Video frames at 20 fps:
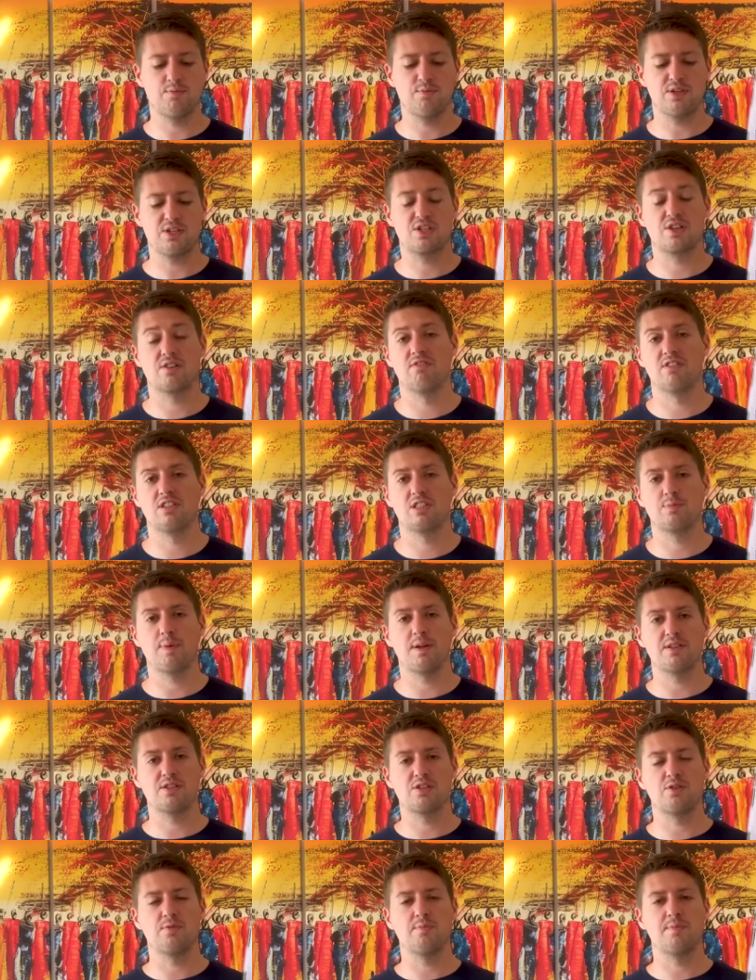which can
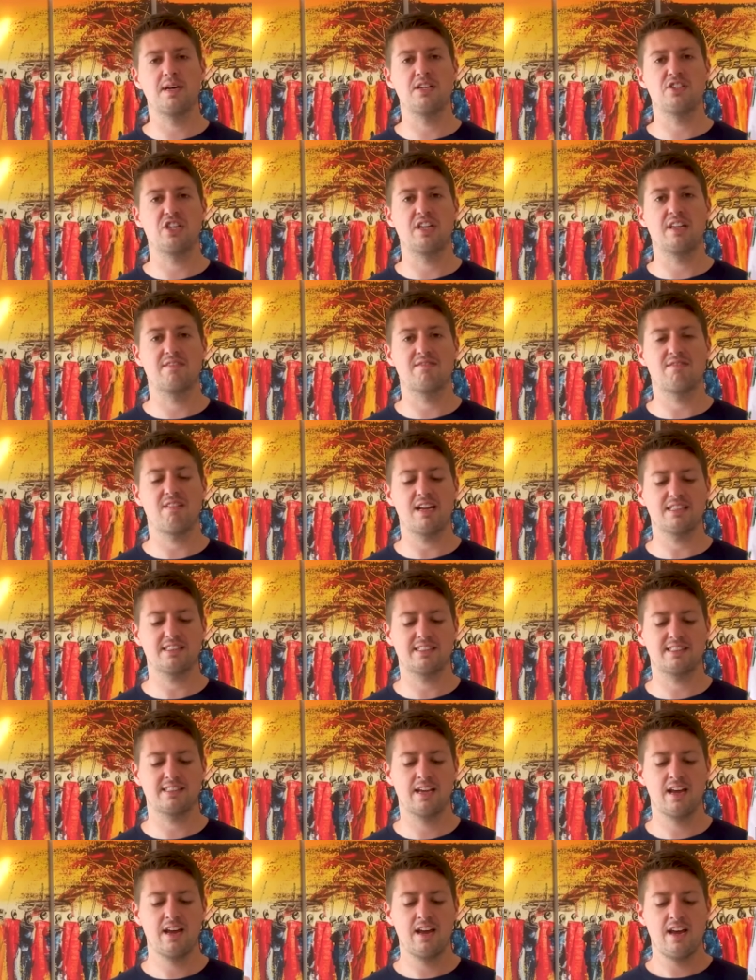respond to emerging
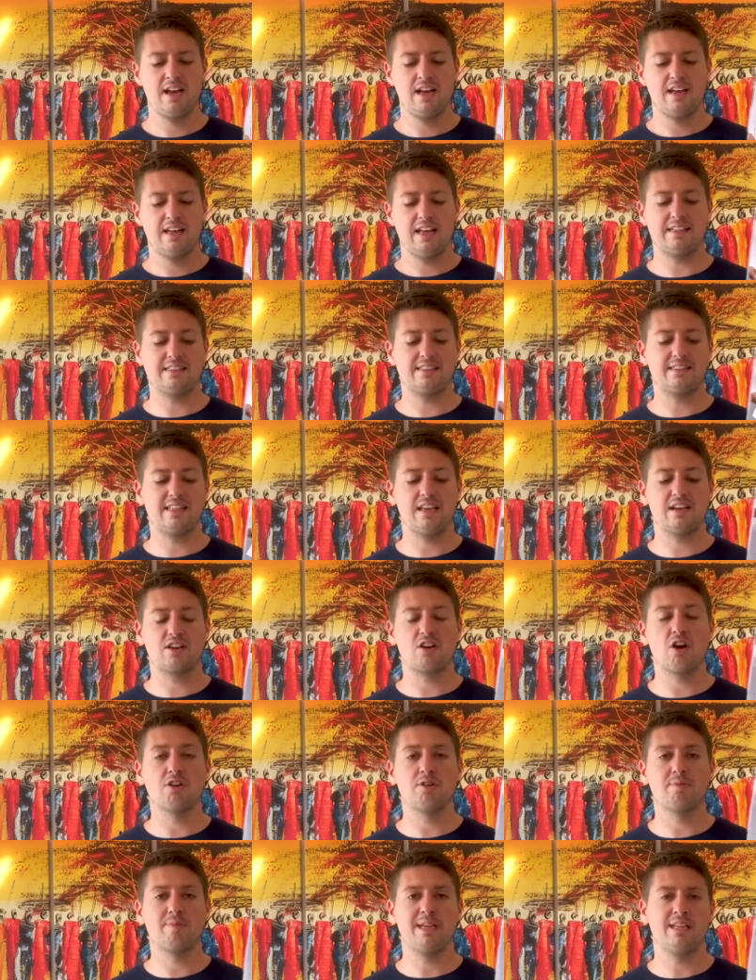threats, it's the
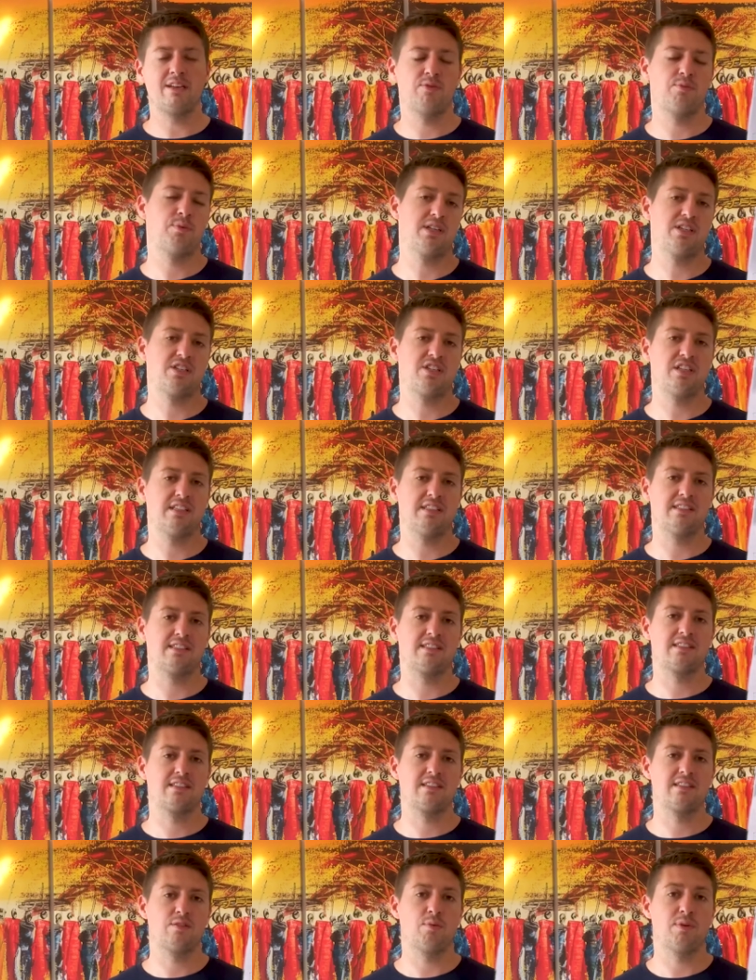economy which
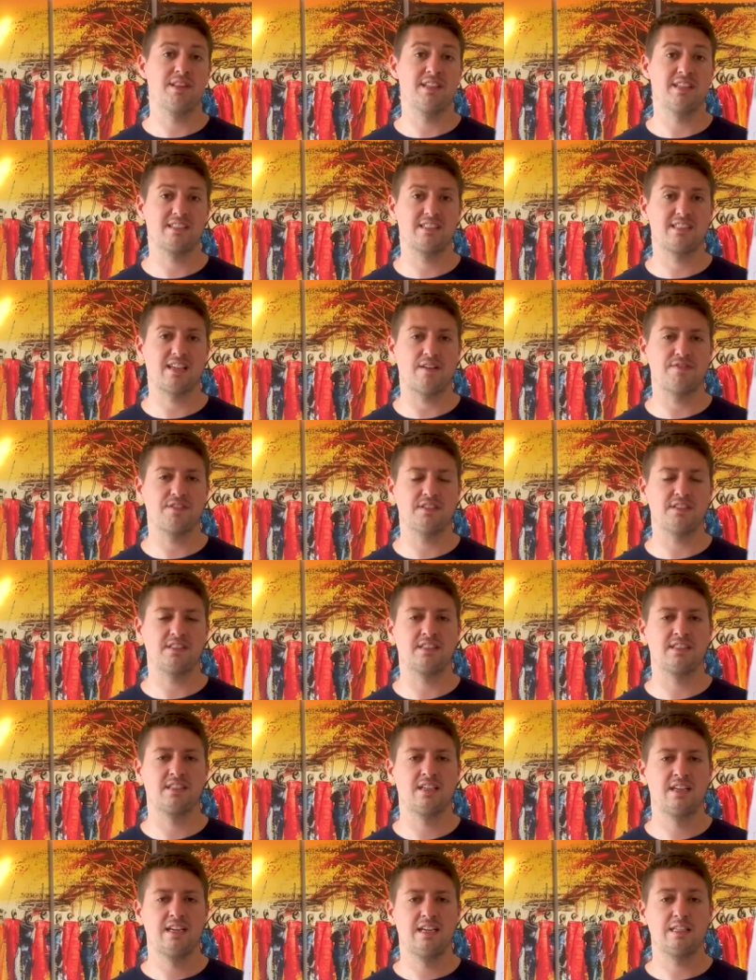is the one that
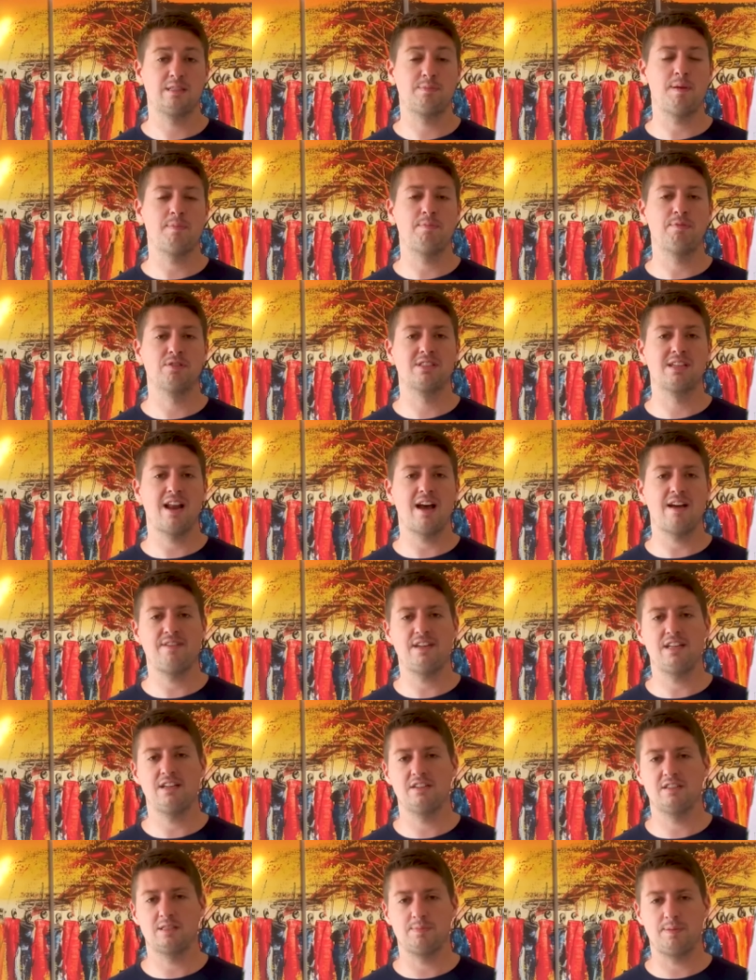suffers. It's people's
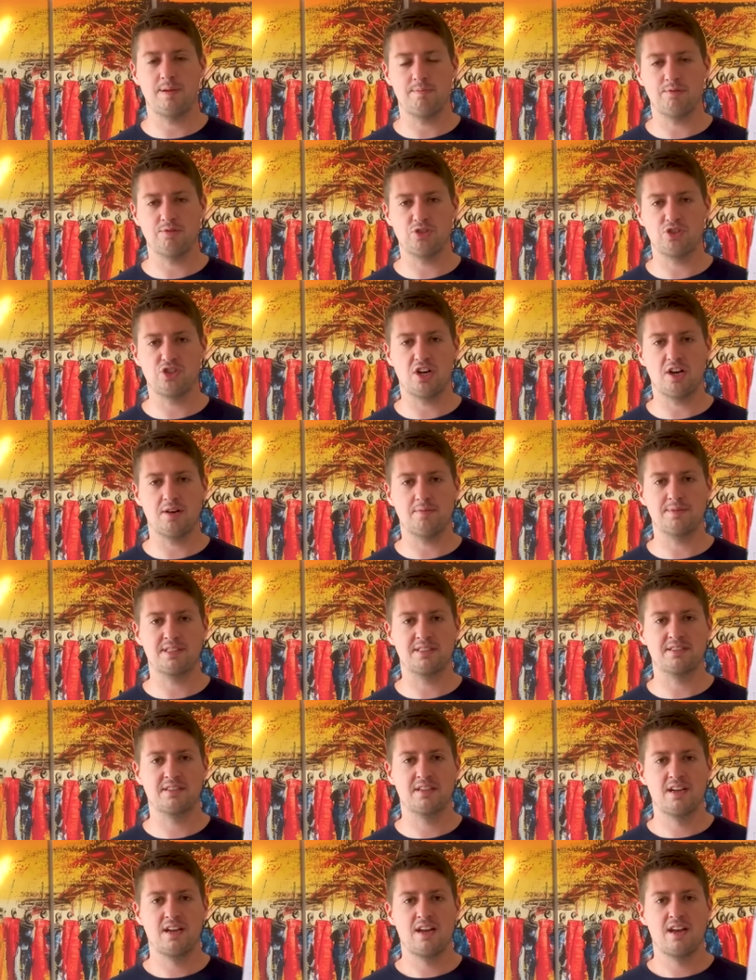livelihoods, people's
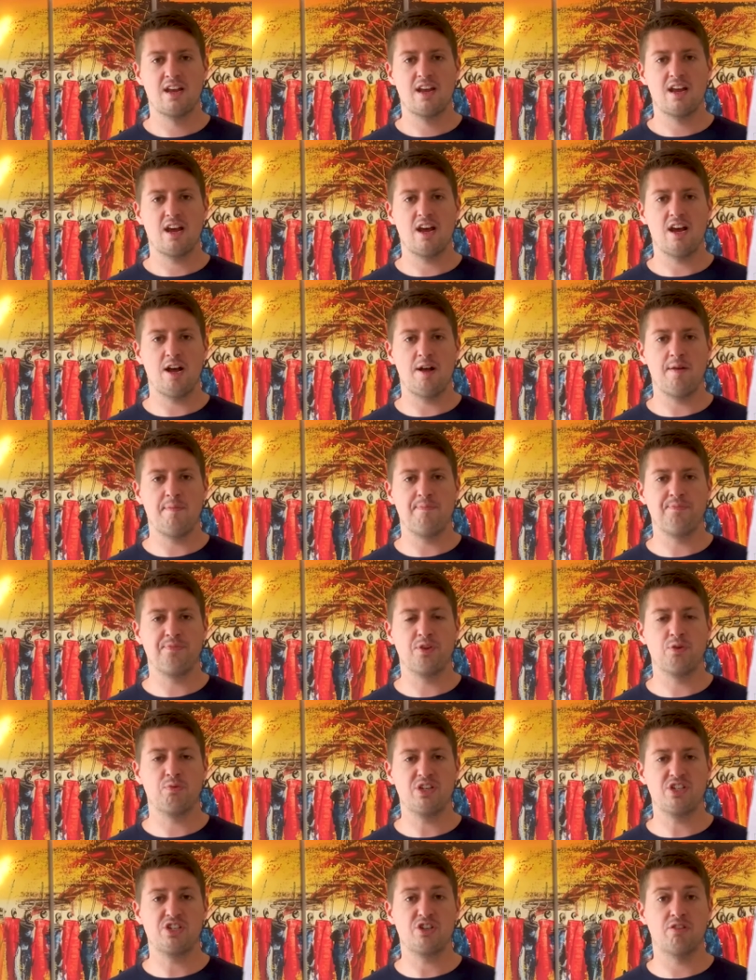jobs,
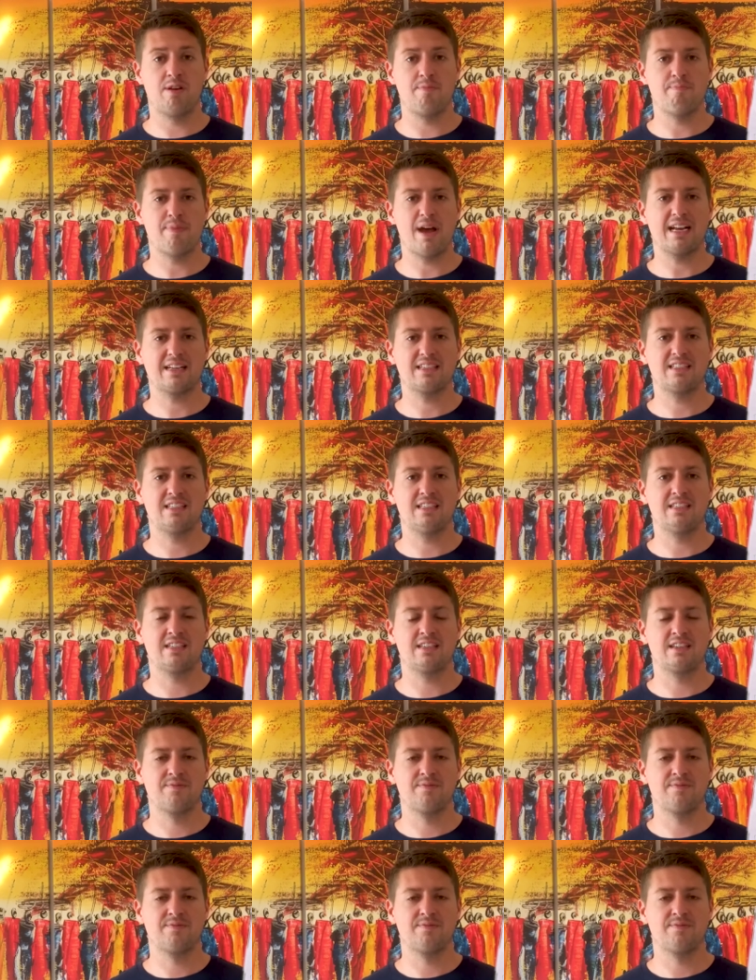which are impacted.